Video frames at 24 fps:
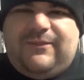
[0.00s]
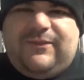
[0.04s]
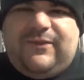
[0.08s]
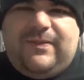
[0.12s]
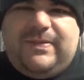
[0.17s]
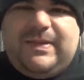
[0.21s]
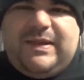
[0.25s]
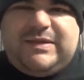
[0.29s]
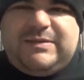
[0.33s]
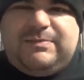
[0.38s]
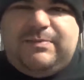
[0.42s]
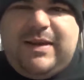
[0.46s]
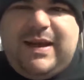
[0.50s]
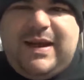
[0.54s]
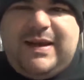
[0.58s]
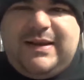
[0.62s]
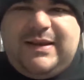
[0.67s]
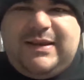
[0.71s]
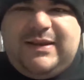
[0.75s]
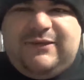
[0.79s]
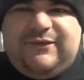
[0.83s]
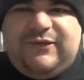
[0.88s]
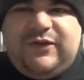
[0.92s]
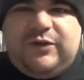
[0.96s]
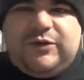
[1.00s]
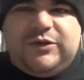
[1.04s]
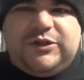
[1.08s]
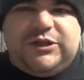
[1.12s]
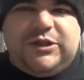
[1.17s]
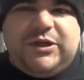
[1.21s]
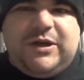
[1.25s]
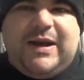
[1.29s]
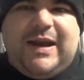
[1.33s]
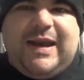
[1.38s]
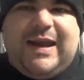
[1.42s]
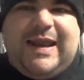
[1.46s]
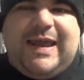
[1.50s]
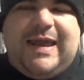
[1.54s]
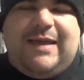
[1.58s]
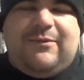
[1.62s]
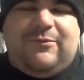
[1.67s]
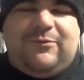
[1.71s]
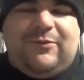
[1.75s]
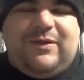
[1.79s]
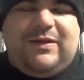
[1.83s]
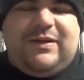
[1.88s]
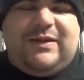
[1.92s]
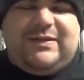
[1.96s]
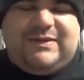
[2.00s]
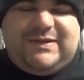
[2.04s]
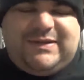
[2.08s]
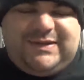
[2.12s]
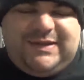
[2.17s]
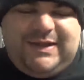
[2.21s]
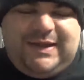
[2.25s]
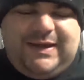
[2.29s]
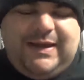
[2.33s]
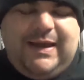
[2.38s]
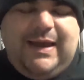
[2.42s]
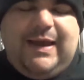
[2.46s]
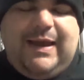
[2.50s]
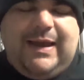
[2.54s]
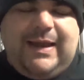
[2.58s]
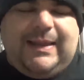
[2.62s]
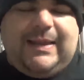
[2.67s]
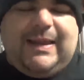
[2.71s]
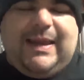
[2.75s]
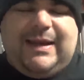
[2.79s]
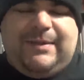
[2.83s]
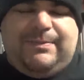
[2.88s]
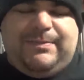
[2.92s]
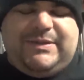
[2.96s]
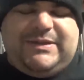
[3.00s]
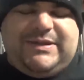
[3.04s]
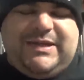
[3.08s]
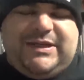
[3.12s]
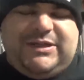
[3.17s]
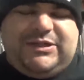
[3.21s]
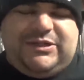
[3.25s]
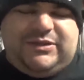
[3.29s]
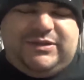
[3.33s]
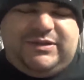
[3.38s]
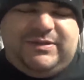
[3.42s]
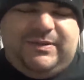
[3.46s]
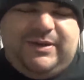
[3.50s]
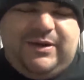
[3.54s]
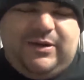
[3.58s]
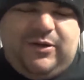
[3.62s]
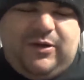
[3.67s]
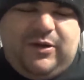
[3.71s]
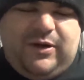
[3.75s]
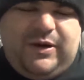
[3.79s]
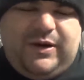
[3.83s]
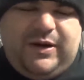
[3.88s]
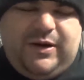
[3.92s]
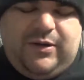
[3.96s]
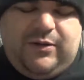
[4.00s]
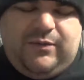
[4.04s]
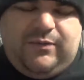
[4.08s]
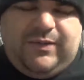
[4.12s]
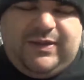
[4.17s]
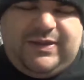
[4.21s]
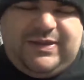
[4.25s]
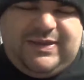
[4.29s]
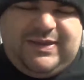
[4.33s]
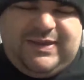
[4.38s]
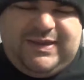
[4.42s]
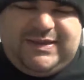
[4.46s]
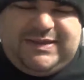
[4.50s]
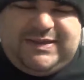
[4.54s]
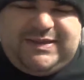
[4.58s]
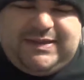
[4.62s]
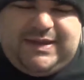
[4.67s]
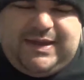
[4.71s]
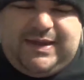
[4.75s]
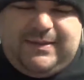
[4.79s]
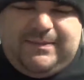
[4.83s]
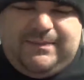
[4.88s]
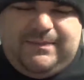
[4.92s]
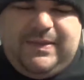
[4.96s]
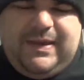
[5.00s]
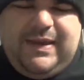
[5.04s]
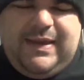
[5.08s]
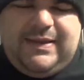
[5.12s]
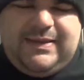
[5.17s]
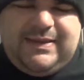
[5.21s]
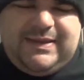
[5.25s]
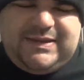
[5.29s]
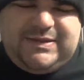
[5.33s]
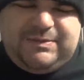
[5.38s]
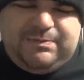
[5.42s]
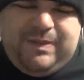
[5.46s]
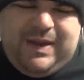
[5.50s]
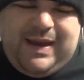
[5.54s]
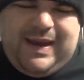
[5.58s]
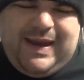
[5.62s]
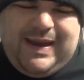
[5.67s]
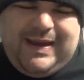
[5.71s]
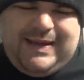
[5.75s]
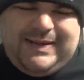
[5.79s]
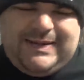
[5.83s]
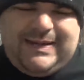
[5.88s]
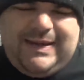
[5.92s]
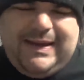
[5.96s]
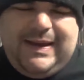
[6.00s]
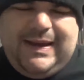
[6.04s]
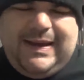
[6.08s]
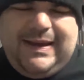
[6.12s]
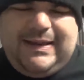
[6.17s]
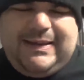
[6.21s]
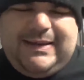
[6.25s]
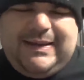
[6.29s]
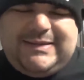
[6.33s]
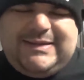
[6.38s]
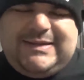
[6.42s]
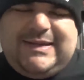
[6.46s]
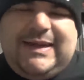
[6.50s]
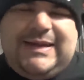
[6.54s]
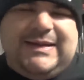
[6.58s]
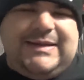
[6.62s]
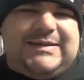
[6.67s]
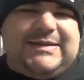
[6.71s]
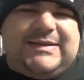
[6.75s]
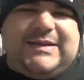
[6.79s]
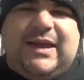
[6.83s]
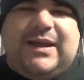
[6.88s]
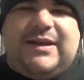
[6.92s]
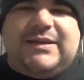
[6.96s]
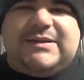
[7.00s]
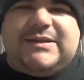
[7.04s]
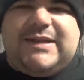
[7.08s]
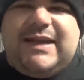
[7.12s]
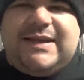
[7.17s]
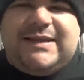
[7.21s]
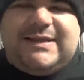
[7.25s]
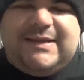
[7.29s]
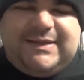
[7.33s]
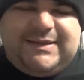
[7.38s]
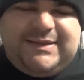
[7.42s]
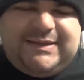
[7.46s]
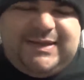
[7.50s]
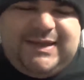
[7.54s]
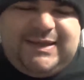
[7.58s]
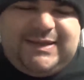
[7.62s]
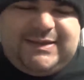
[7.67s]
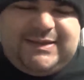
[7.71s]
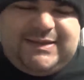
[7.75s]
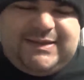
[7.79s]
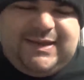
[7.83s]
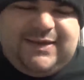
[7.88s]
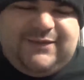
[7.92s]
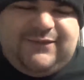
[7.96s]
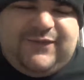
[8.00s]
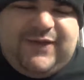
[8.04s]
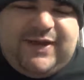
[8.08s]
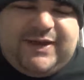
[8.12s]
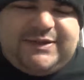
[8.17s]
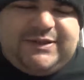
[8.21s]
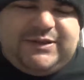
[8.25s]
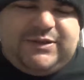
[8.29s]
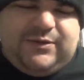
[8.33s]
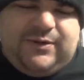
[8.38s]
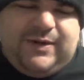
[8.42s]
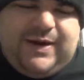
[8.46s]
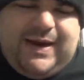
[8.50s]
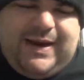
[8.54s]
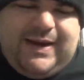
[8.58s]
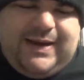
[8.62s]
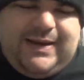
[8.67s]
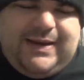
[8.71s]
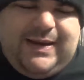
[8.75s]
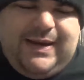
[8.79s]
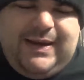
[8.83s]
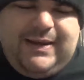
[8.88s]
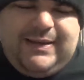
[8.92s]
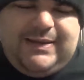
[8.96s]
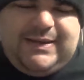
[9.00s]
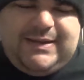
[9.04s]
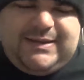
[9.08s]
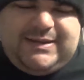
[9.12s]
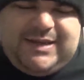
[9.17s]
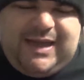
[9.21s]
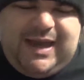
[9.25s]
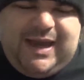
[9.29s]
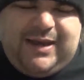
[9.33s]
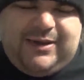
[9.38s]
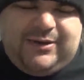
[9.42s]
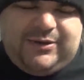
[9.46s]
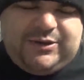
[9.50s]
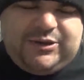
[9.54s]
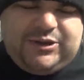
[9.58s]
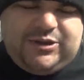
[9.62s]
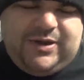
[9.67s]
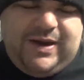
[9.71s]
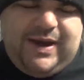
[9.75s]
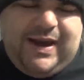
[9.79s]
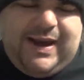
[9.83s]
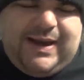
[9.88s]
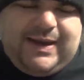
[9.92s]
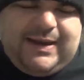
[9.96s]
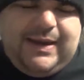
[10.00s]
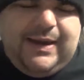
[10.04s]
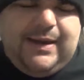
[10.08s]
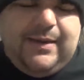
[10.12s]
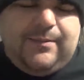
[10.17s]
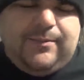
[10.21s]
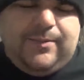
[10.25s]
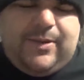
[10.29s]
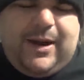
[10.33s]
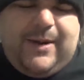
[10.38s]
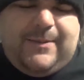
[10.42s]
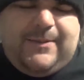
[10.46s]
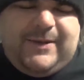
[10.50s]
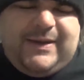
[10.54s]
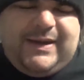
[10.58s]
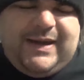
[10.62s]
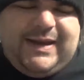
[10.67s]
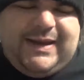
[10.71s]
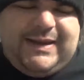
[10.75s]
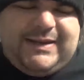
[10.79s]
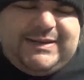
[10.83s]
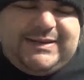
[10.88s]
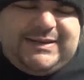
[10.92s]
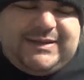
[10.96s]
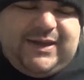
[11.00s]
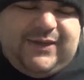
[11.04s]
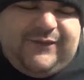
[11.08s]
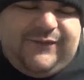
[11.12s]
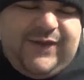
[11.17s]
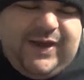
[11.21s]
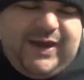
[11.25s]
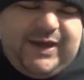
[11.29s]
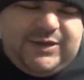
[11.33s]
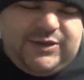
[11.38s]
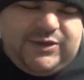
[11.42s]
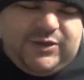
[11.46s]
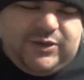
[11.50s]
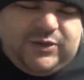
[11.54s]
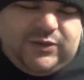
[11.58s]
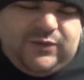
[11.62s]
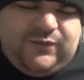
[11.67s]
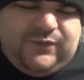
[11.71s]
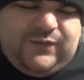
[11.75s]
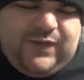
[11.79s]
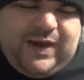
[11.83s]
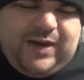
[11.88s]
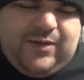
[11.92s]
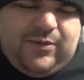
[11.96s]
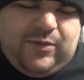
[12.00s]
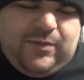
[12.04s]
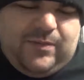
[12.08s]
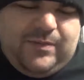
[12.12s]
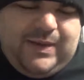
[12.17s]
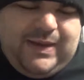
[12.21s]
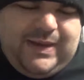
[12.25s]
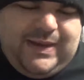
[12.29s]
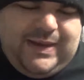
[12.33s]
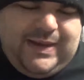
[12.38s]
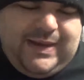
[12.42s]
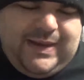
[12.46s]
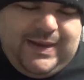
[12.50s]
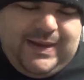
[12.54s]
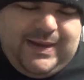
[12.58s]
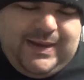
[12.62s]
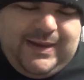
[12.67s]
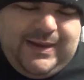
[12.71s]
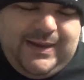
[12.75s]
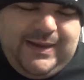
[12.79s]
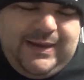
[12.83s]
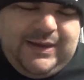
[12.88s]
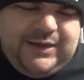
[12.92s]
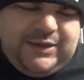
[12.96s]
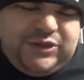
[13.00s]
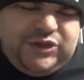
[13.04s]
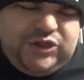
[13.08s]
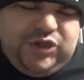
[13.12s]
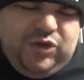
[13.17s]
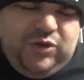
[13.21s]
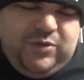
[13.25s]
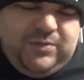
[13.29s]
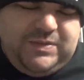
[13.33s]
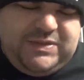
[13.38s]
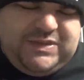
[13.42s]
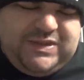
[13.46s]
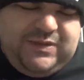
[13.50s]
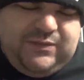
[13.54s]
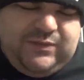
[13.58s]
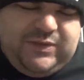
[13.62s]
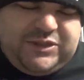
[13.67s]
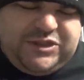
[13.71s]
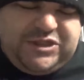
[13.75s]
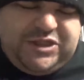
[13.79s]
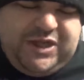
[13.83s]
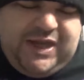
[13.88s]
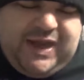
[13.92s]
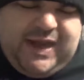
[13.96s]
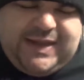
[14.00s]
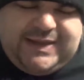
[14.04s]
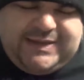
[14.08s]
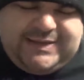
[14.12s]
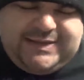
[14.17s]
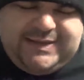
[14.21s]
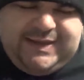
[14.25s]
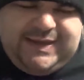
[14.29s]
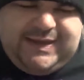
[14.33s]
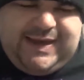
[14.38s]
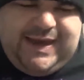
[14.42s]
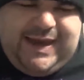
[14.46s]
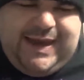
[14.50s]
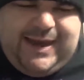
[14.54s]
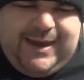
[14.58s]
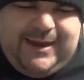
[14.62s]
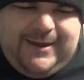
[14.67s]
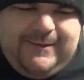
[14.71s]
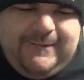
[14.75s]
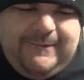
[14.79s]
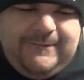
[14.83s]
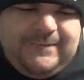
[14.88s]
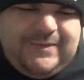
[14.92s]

from this band in the future, and I really see a lot of potential to be heard here with this this band. Listening to songs like Deceased and Festering, the title track, Propagated Self-Hatred Through Viral Media, Tombs in Which Gods Decay.